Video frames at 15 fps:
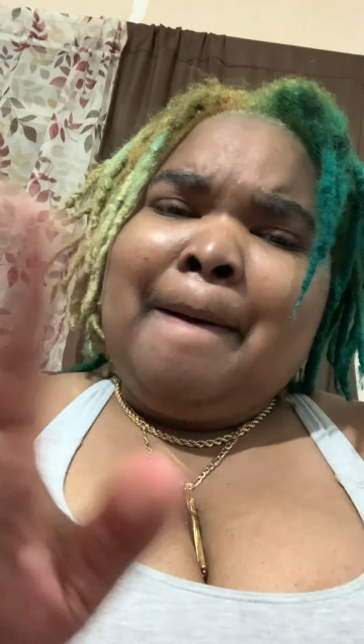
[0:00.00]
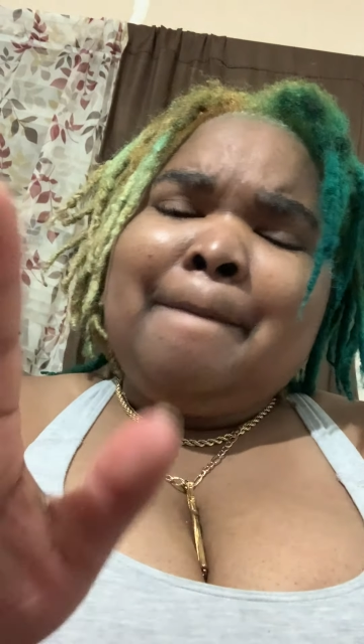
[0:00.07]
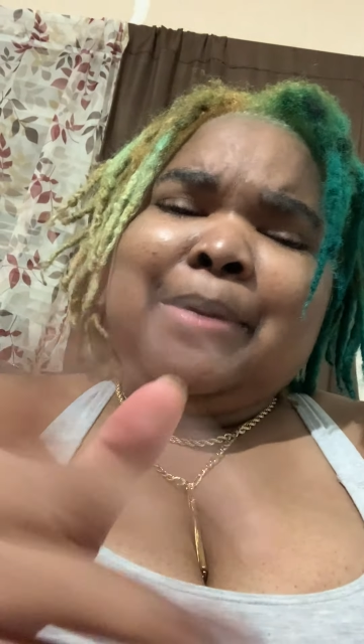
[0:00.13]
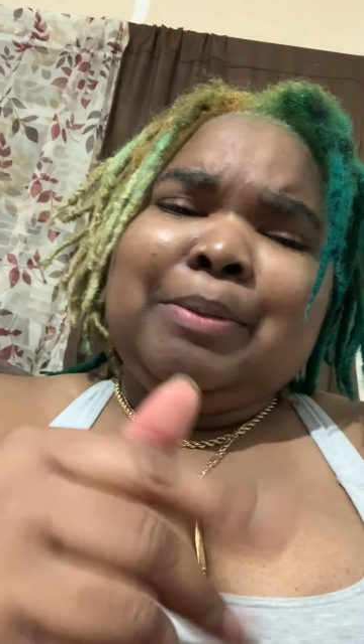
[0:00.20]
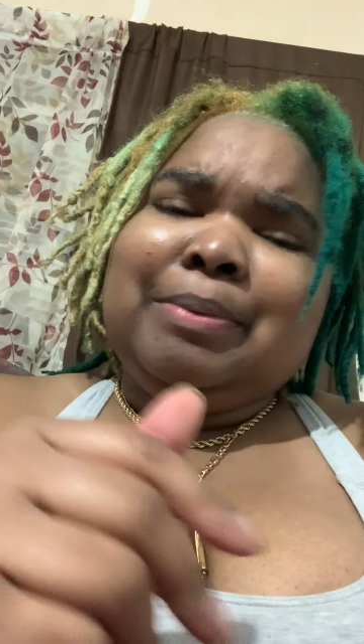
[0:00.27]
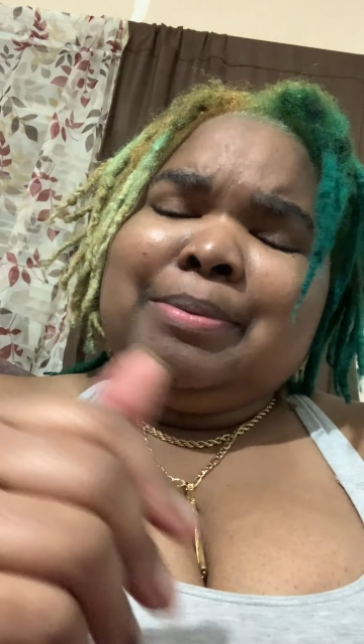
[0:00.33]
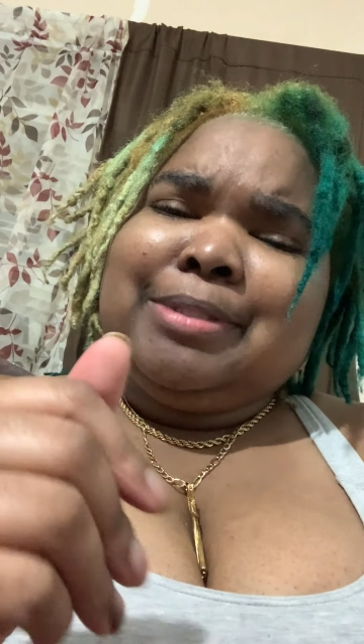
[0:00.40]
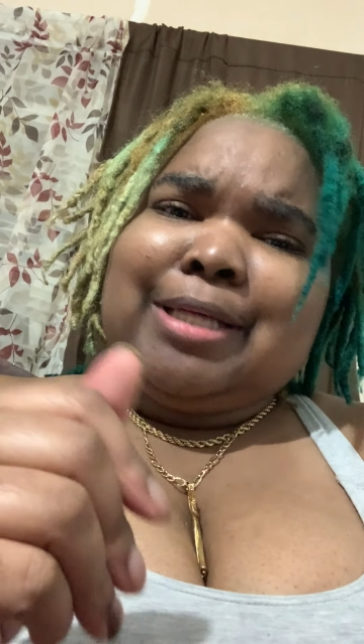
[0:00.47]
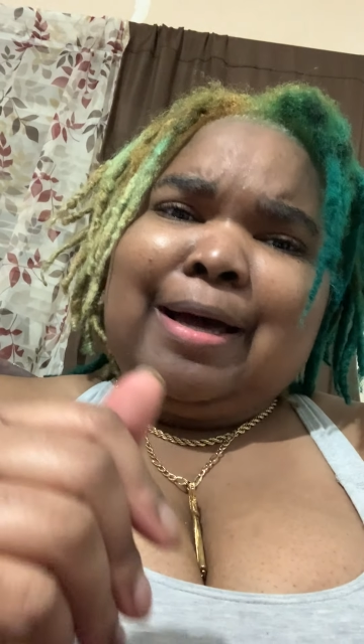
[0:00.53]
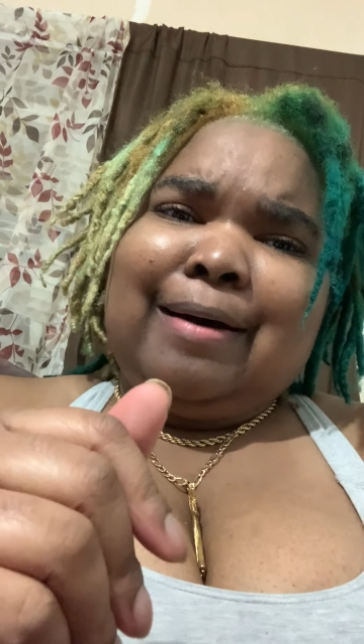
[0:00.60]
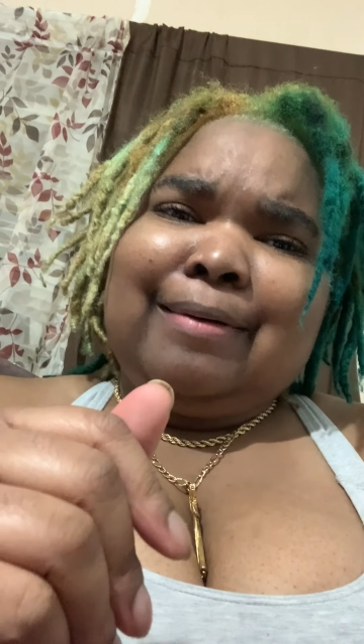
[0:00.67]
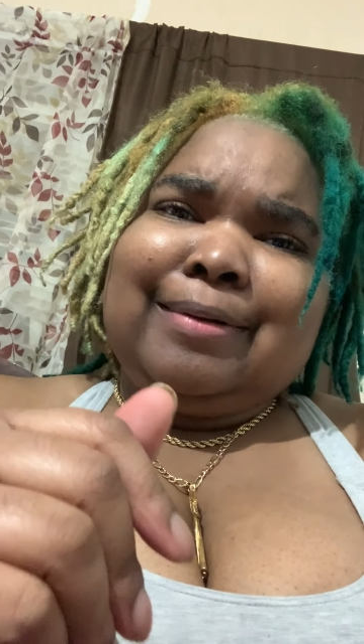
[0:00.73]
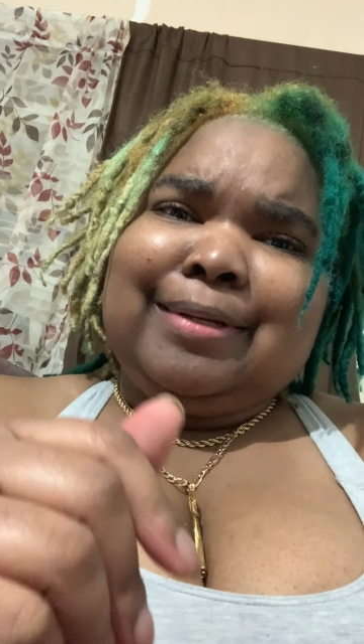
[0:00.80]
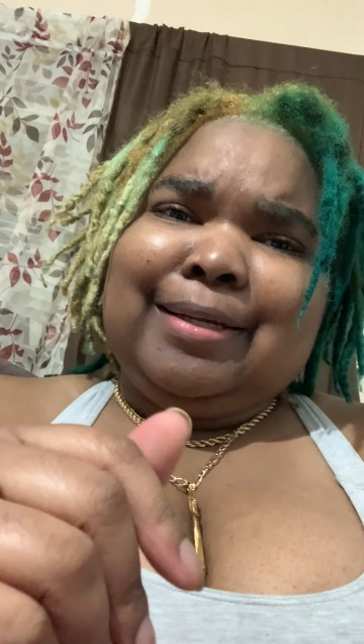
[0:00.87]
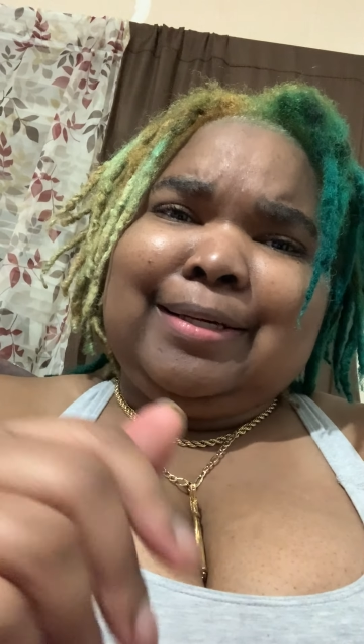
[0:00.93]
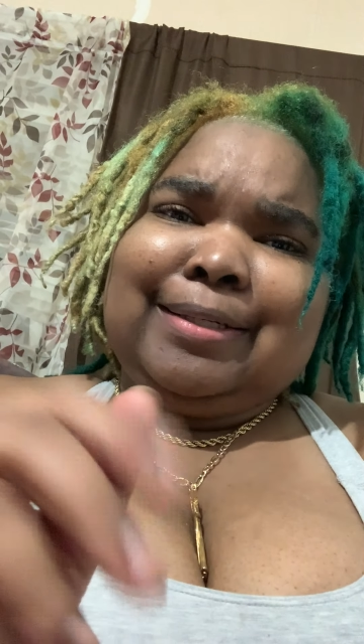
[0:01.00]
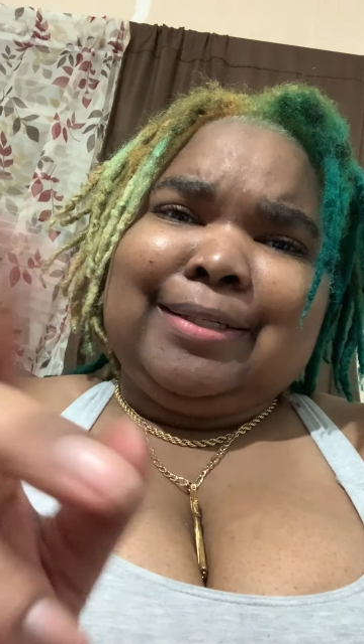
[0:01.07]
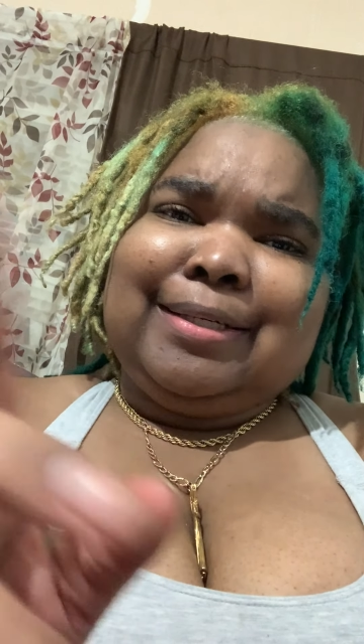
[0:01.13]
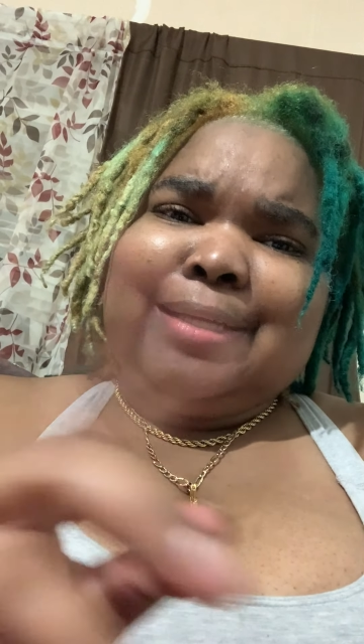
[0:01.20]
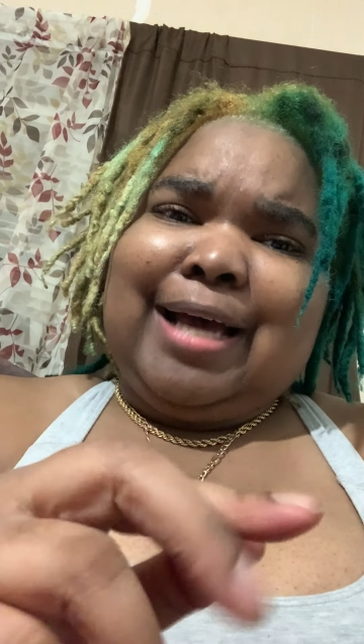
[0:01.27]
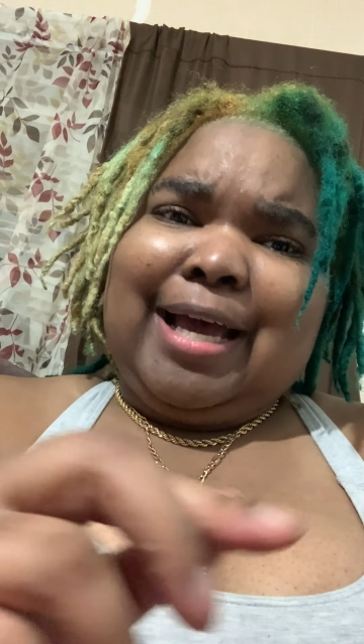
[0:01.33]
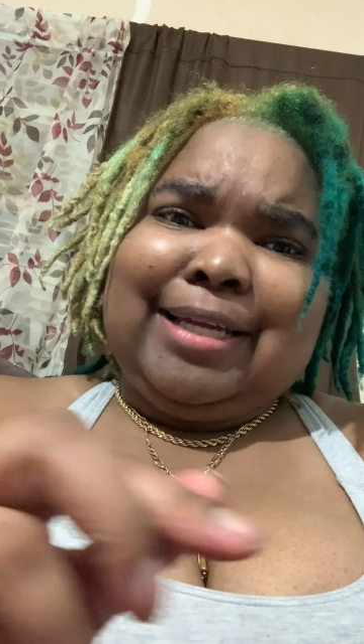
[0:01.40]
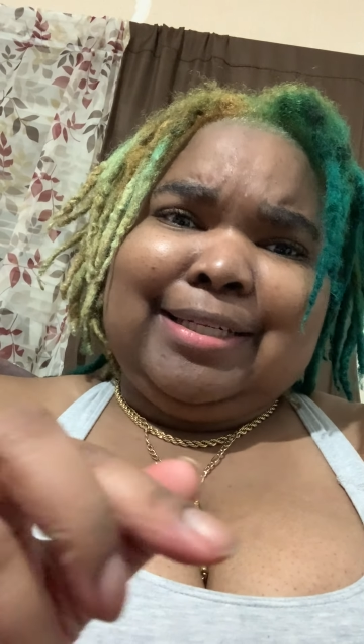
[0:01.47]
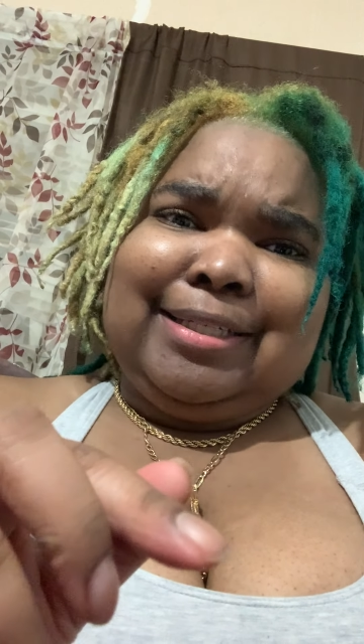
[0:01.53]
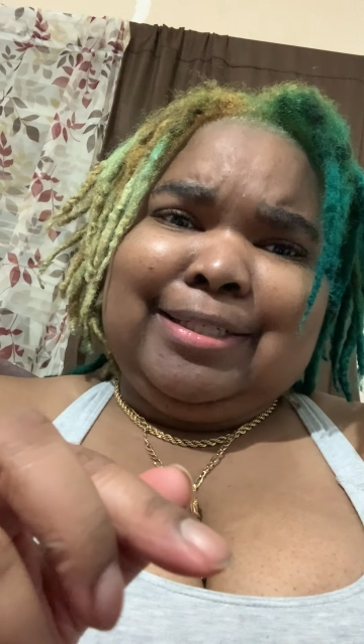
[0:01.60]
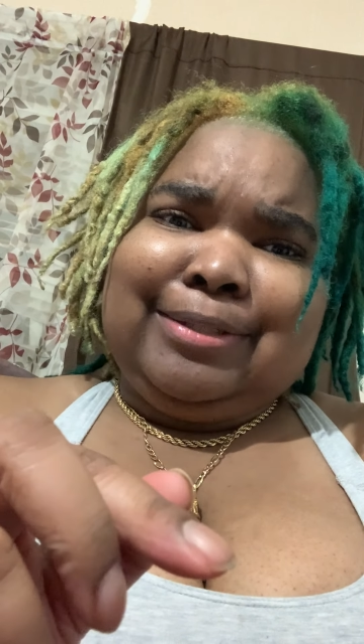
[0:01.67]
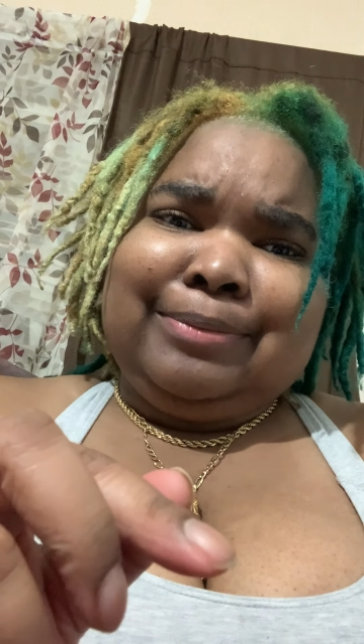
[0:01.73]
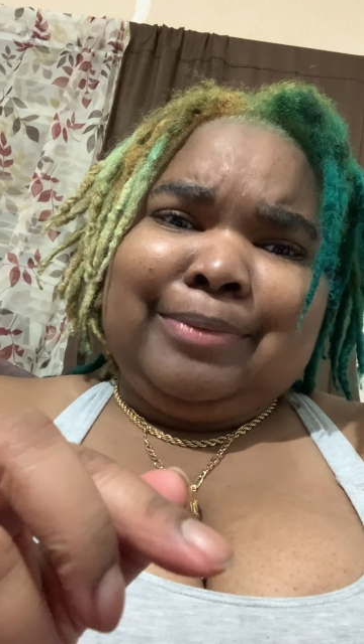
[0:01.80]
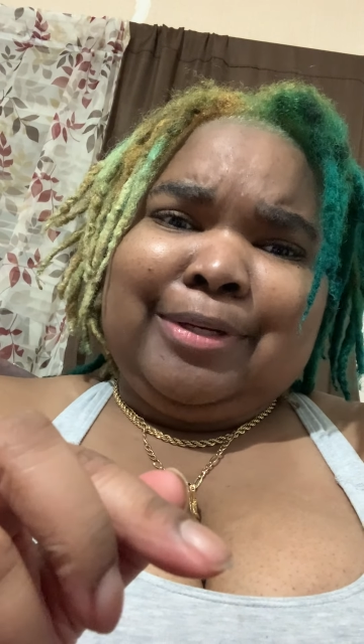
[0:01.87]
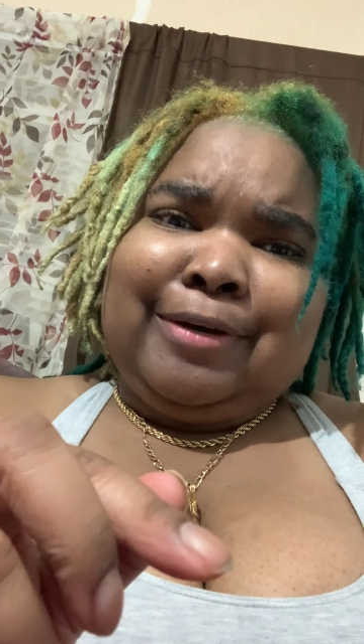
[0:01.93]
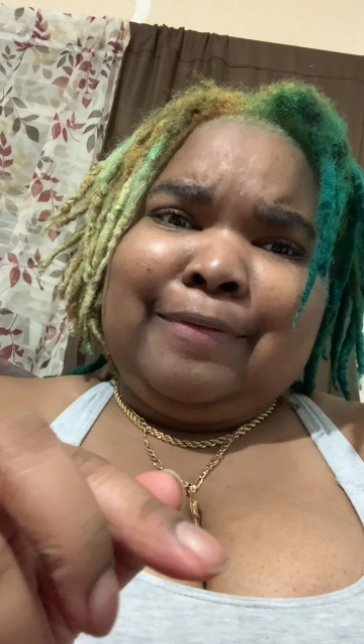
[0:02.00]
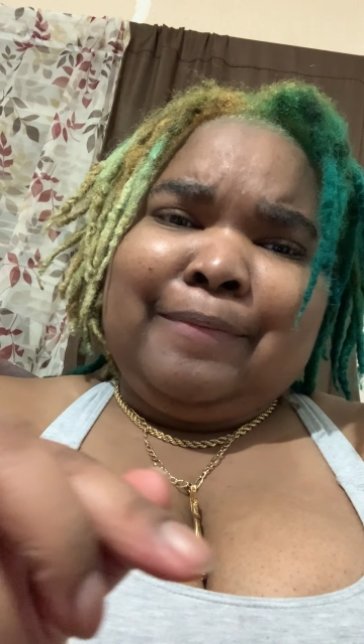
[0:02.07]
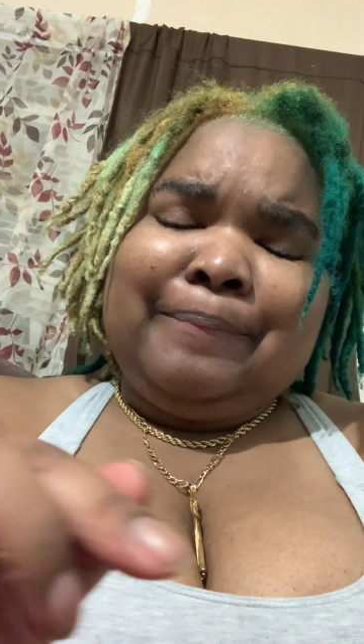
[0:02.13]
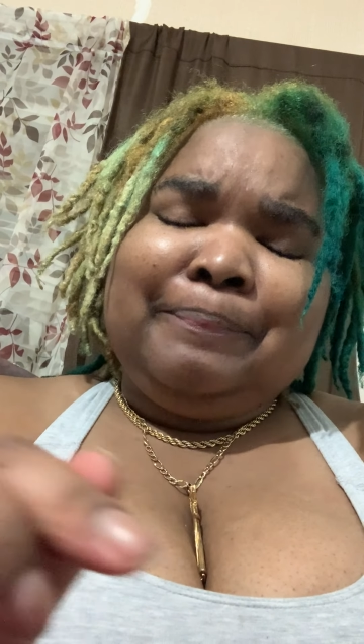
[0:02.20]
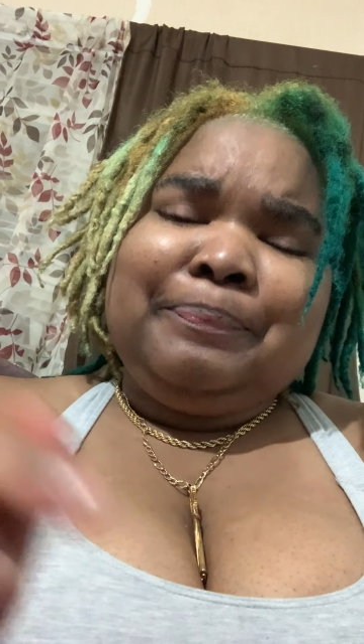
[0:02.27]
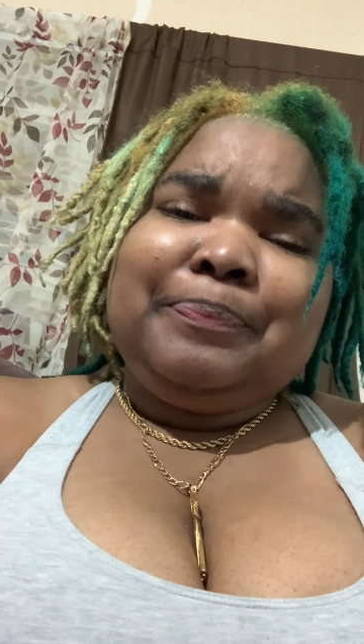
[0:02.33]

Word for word: but we was all uh out to eat or whatever,